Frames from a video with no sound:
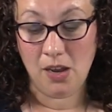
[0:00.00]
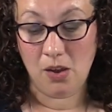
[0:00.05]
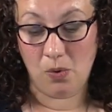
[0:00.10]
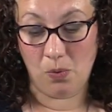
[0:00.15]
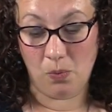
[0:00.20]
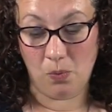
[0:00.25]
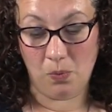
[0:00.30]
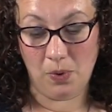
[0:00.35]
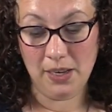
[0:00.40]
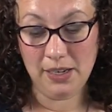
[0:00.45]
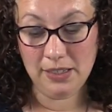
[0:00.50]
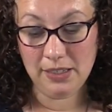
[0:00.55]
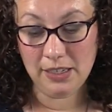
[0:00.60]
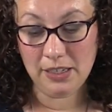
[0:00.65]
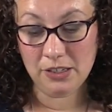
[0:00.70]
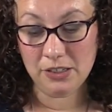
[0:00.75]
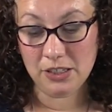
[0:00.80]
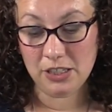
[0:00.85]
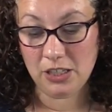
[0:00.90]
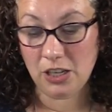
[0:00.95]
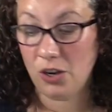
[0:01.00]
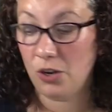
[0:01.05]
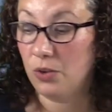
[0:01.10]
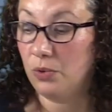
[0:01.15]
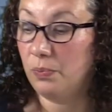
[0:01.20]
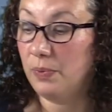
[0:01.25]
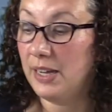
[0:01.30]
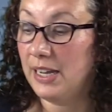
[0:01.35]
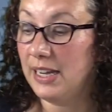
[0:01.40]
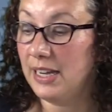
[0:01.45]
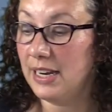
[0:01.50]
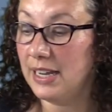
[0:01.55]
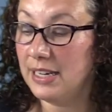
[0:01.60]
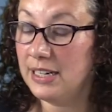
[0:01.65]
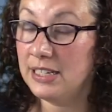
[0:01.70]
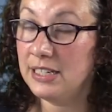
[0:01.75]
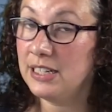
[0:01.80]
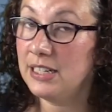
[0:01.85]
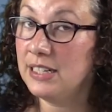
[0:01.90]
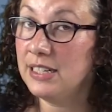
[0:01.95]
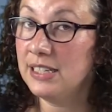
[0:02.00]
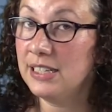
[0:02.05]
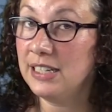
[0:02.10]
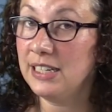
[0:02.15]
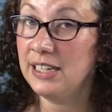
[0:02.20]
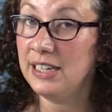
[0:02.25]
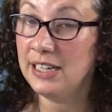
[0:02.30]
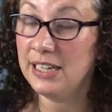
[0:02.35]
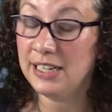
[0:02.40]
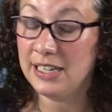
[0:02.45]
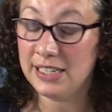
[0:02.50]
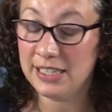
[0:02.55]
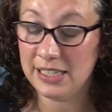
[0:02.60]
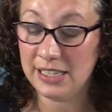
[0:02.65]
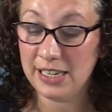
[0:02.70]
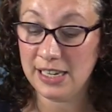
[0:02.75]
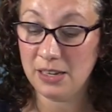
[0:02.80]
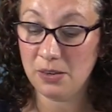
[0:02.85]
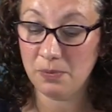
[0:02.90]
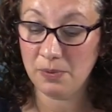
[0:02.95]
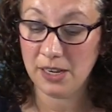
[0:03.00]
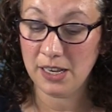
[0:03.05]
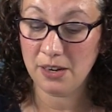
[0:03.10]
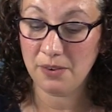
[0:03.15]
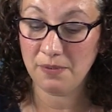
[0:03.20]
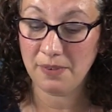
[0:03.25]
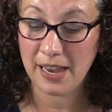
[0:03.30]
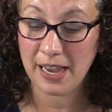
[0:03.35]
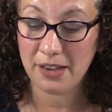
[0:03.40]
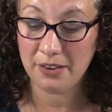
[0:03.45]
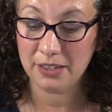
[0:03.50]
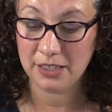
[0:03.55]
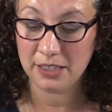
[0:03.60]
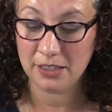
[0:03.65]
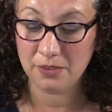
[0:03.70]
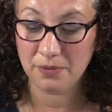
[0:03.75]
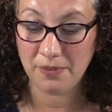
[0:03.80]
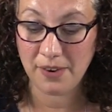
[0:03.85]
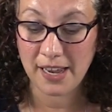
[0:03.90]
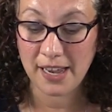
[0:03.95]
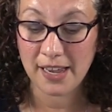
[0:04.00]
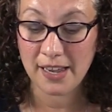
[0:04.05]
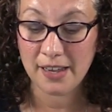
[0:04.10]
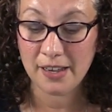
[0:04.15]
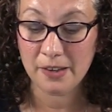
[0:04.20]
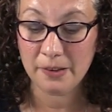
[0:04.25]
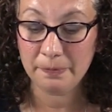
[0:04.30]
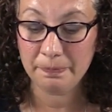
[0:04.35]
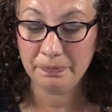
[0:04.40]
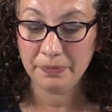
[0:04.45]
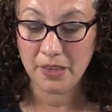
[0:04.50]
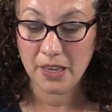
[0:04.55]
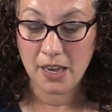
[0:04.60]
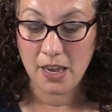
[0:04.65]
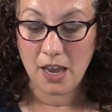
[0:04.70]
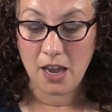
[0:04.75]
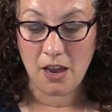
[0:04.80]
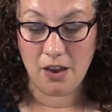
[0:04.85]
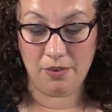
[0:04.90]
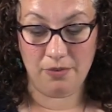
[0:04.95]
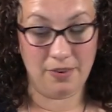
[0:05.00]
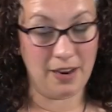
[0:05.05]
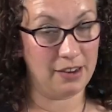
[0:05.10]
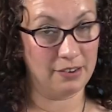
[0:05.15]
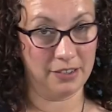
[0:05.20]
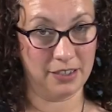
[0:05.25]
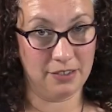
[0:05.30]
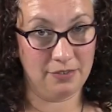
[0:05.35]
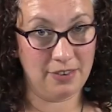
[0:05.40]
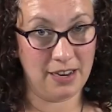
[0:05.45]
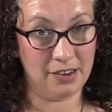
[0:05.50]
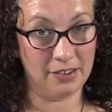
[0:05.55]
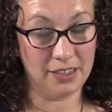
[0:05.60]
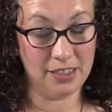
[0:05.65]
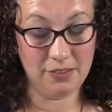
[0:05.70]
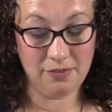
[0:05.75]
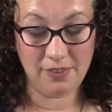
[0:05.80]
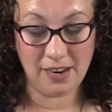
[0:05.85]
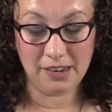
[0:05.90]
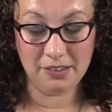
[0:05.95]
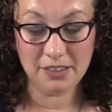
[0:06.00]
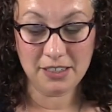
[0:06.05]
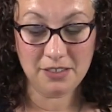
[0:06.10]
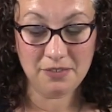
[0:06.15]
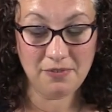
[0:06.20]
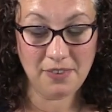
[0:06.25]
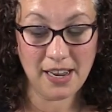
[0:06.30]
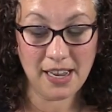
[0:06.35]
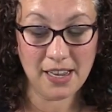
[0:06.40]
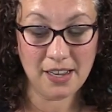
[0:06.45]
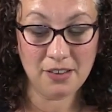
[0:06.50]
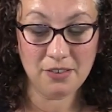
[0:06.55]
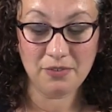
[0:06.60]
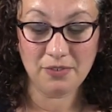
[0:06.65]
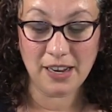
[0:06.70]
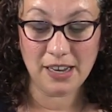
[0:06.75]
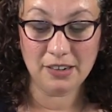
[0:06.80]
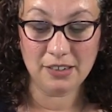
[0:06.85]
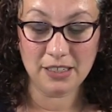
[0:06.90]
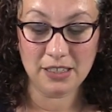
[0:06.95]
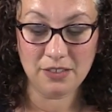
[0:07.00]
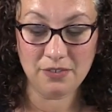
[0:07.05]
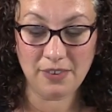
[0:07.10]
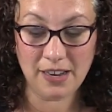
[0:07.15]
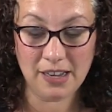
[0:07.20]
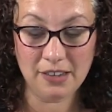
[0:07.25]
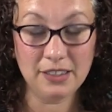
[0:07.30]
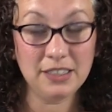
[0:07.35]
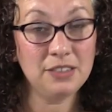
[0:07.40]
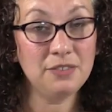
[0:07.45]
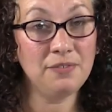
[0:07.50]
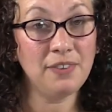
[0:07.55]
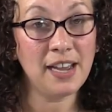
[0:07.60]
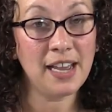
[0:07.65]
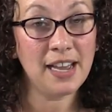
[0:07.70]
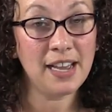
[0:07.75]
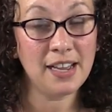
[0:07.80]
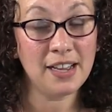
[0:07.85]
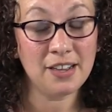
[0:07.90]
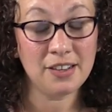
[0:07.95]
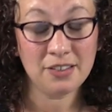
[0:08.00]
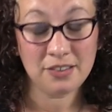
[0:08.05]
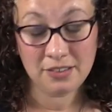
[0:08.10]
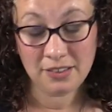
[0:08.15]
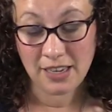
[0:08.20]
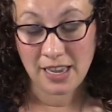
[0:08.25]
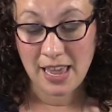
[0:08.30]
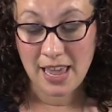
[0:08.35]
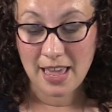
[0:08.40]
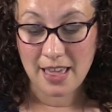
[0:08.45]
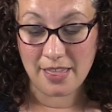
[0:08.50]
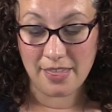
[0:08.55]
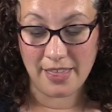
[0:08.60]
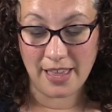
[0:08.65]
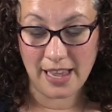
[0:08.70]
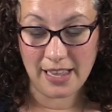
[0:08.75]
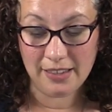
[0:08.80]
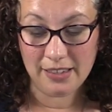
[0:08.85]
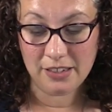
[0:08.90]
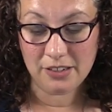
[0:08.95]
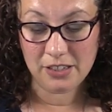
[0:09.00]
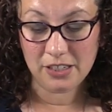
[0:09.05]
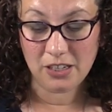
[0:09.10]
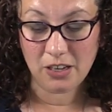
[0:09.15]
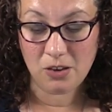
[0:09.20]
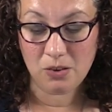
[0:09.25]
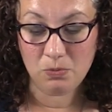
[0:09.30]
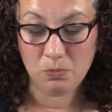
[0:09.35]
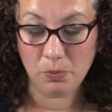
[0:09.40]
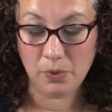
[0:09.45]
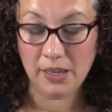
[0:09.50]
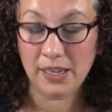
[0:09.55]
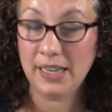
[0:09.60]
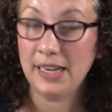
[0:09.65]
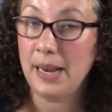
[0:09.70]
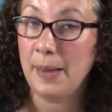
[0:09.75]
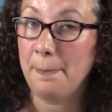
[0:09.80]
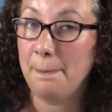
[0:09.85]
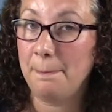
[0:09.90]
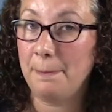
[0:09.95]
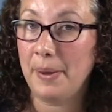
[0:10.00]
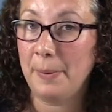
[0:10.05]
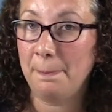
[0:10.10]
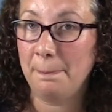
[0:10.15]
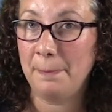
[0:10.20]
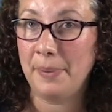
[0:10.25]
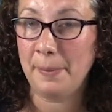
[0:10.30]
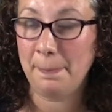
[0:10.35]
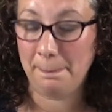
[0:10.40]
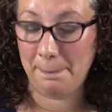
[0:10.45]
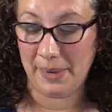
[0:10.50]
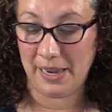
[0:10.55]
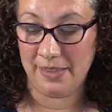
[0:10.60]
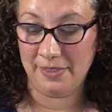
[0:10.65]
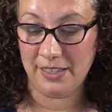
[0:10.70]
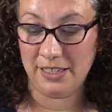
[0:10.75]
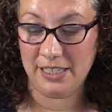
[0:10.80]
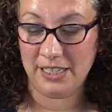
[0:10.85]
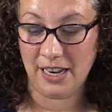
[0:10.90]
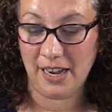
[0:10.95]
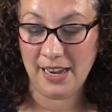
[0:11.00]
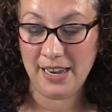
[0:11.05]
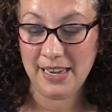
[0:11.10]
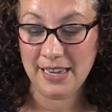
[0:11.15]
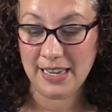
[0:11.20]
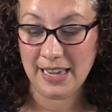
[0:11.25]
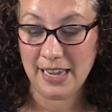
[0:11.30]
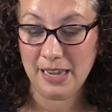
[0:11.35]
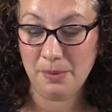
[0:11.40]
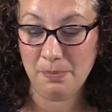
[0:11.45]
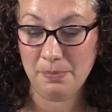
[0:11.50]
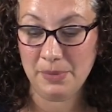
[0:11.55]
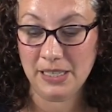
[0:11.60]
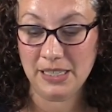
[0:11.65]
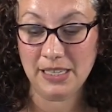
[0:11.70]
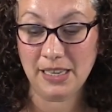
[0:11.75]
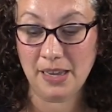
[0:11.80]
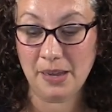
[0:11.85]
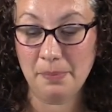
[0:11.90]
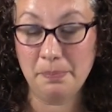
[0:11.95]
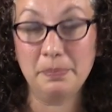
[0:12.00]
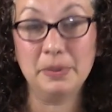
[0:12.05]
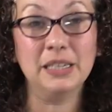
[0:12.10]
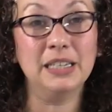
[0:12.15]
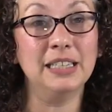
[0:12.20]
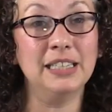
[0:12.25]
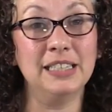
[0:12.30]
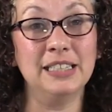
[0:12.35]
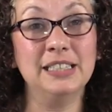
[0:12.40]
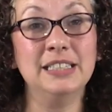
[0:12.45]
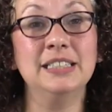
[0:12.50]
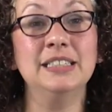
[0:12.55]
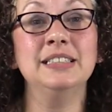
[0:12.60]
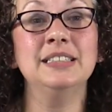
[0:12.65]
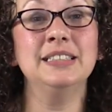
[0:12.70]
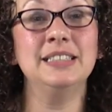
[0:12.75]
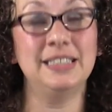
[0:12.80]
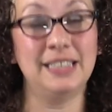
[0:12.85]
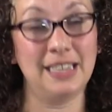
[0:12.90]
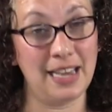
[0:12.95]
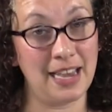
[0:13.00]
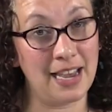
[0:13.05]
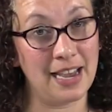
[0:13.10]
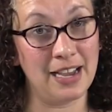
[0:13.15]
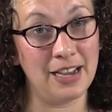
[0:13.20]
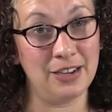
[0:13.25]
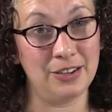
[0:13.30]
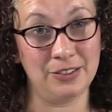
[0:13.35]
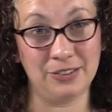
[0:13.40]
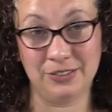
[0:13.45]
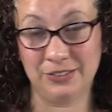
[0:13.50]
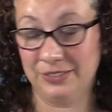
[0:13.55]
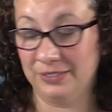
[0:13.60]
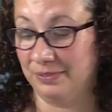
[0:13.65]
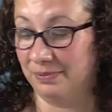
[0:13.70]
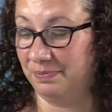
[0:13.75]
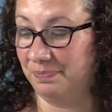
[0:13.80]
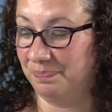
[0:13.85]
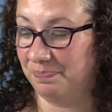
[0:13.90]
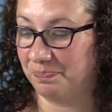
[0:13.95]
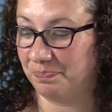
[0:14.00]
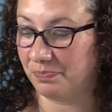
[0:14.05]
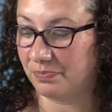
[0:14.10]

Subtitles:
1 little stone went into the sling and the sling went around and around. Around and round and round and round, round and round and round. That little stone went up, up, up, and the giant came a-tumbling down.